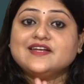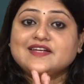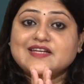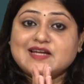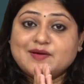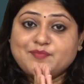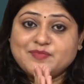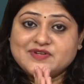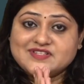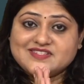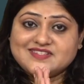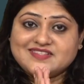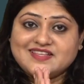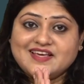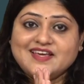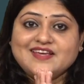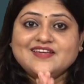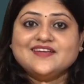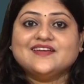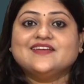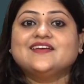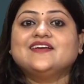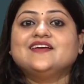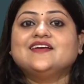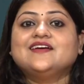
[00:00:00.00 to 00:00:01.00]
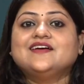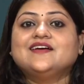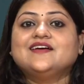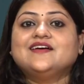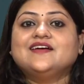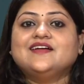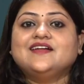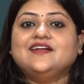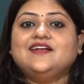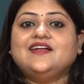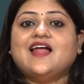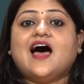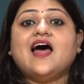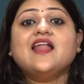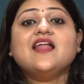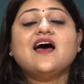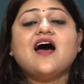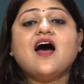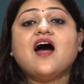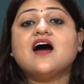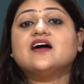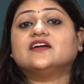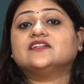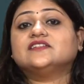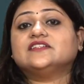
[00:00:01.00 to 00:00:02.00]
Namaste. Lala
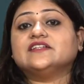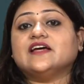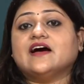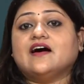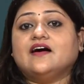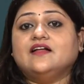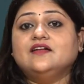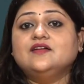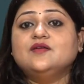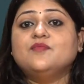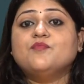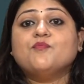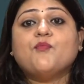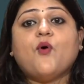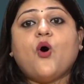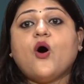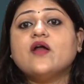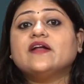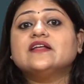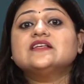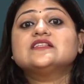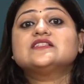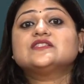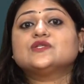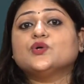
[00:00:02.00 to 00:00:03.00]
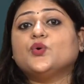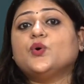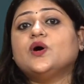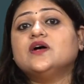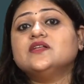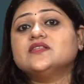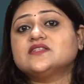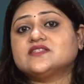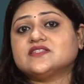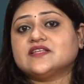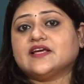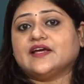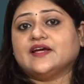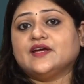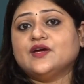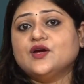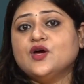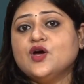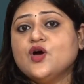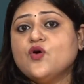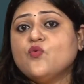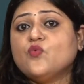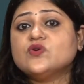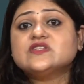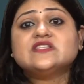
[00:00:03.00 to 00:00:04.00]
Hardayal, born as Sohan Singh,
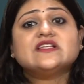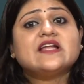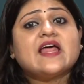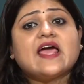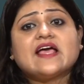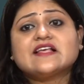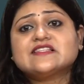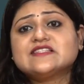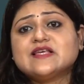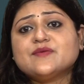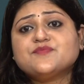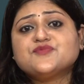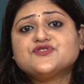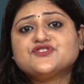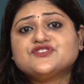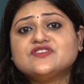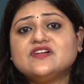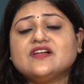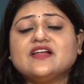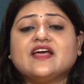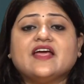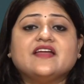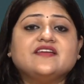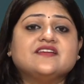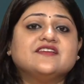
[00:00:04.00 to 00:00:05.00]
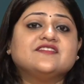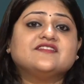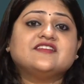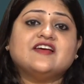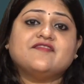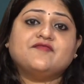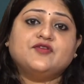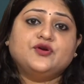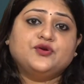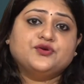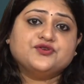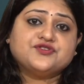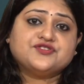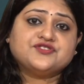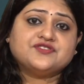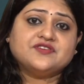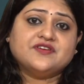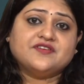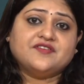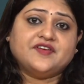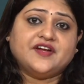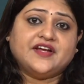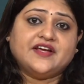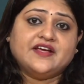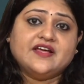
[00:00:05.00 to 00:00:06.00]
was an exceptional Indian
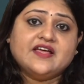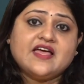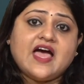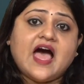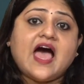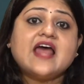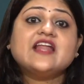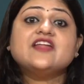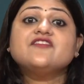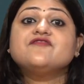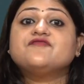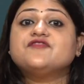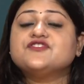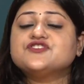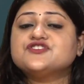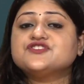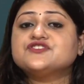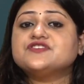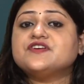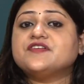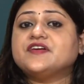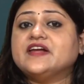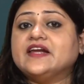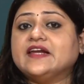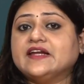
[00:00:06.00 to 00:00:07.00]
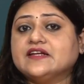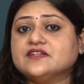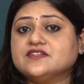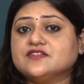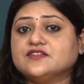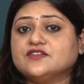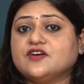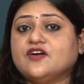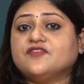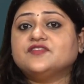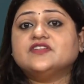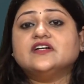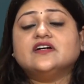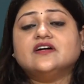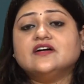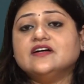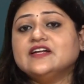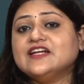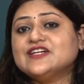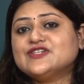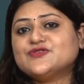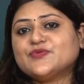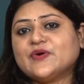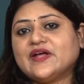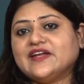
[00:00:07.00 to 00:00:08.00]
revolutionary and a visionary leader of the
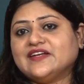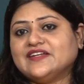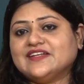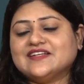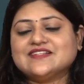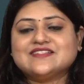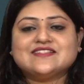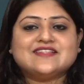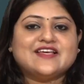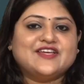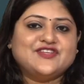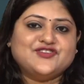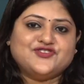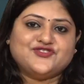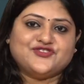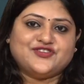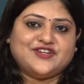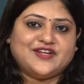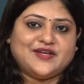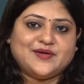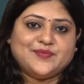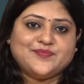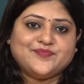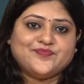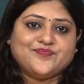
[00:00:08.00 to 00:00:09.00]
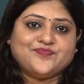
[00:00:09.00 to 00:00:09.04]
early 20th century.